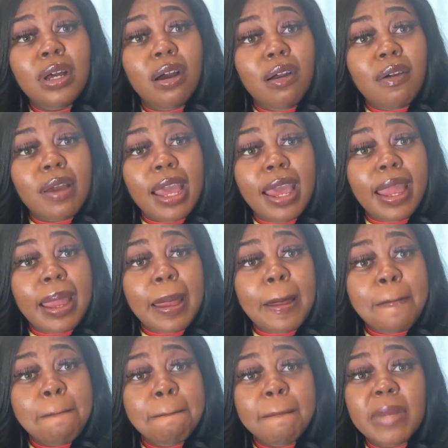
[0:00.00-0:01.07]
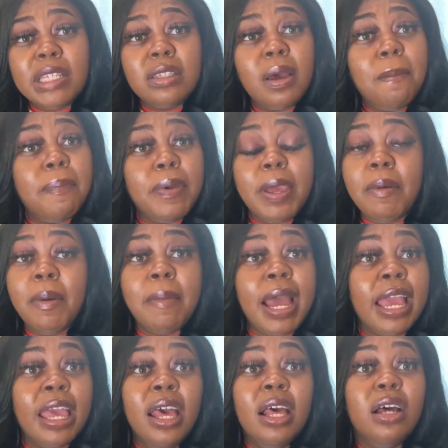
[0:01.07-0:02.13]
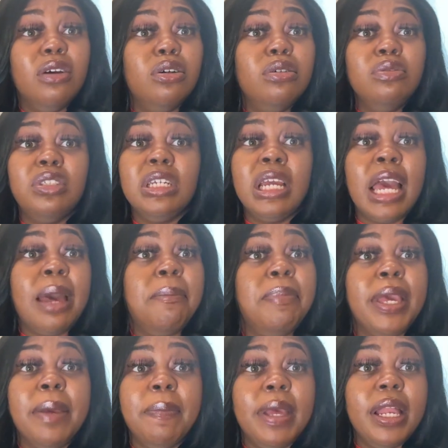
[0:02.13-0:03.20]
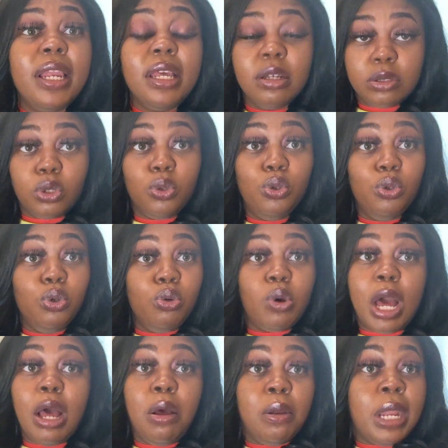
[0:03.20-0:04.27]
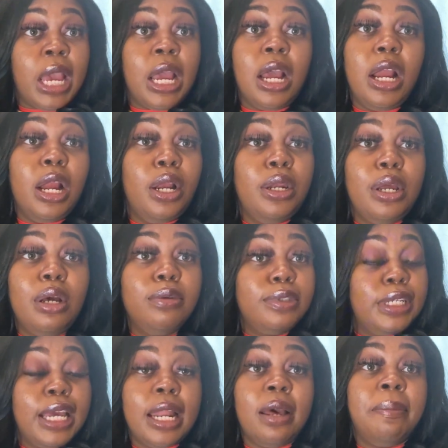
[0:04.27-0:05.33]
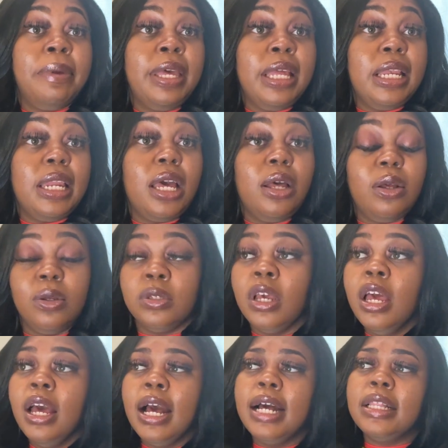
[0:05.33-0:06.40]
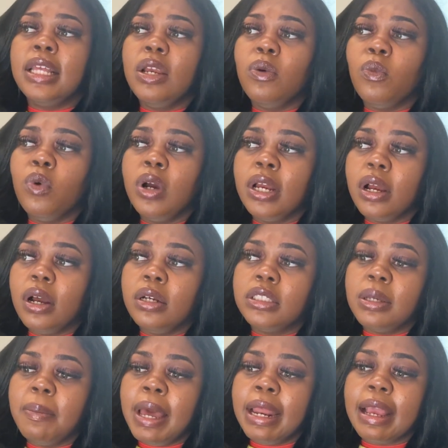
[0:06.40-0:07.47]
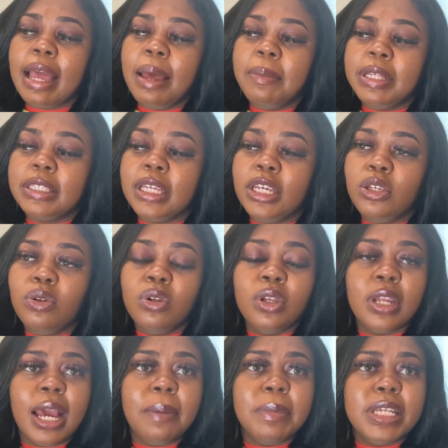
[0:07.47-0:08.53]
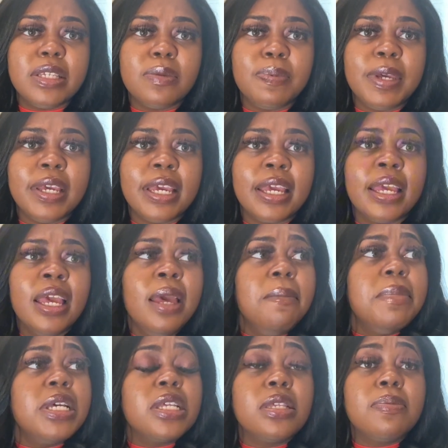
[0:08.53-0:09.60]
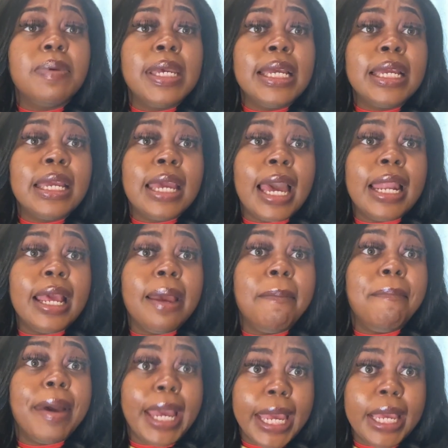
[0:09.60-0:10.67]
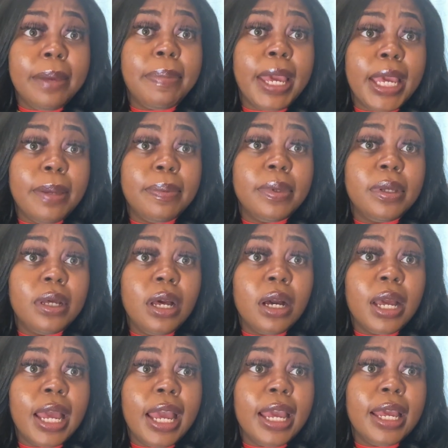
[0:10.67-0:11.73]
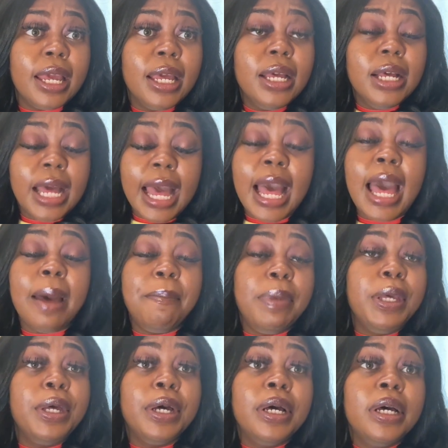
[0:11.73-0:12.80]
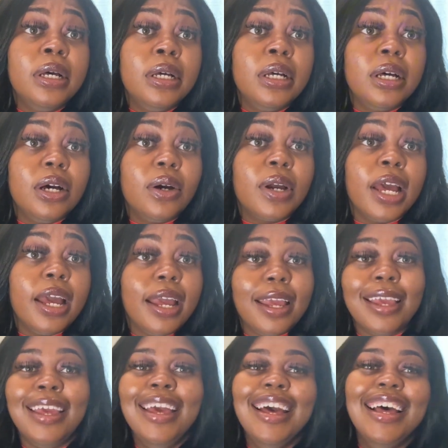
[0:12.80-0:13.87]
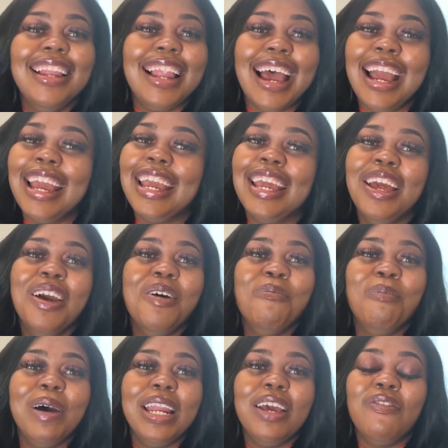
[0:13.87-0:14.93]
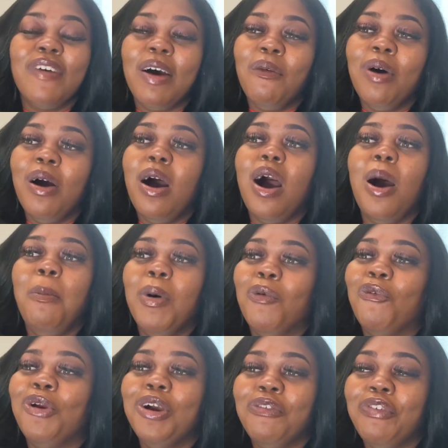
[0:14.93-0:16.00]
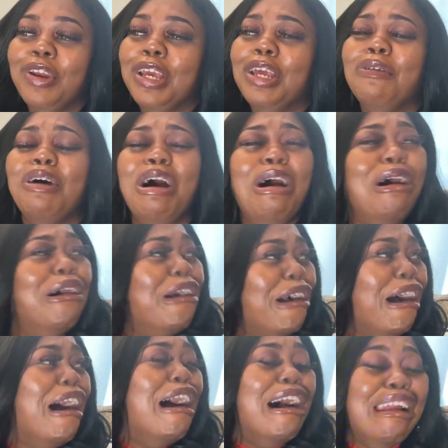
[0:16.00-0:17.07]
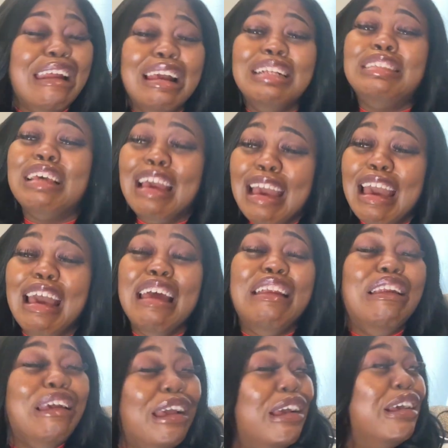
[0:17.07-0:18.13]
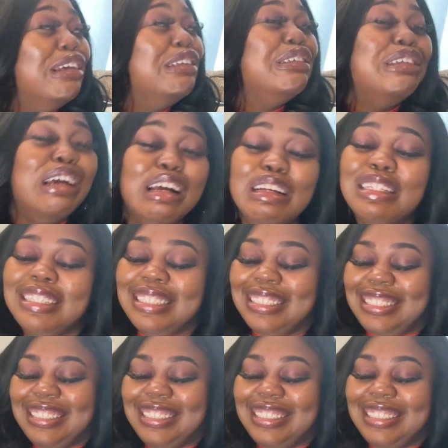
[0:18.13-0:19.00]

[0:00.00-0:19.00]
Okay? Some people might, oh, she got big lips. Ooh, I don't like her nose. She got a button nose. I think somebody comment said, you look like Mrs. Piggy. Mrs. Piggy got that bank, baby, okay? I be her, okay? Like, but if I want, I'm going to run for the, oh, God, they said this.